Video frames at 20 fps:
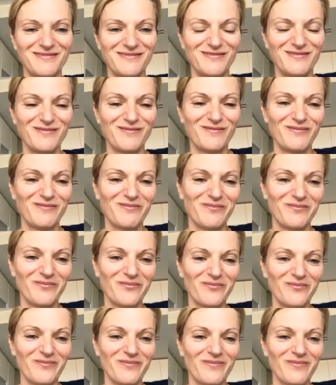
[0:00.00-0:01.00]

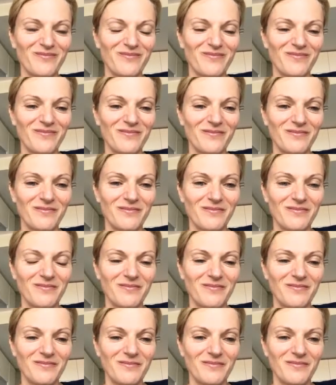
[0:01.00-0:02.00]

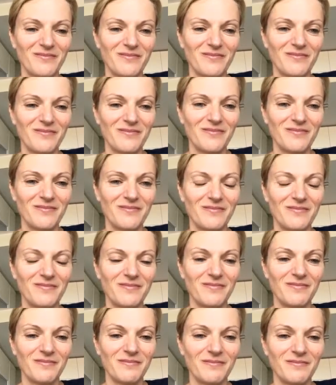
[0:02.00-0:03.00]

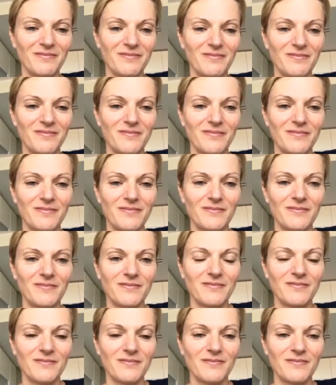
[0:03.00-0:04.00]

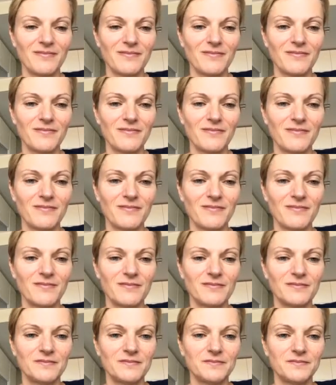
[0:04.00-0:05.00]
[no speech]